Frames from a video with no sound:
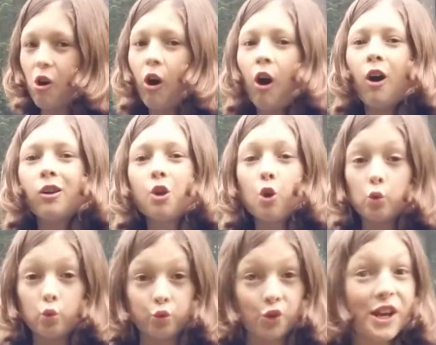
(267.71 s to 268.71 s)
all
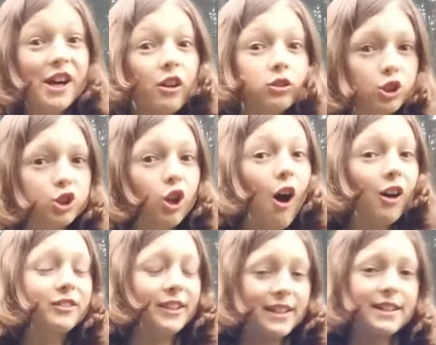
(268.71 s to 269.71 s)
real
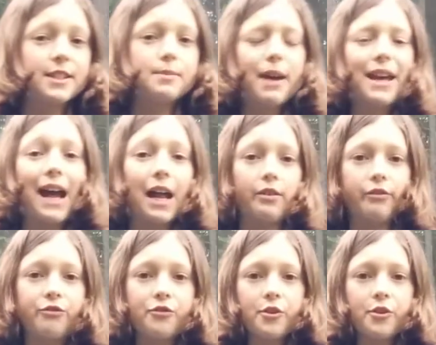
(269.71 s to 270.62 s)
chocolate is made out of.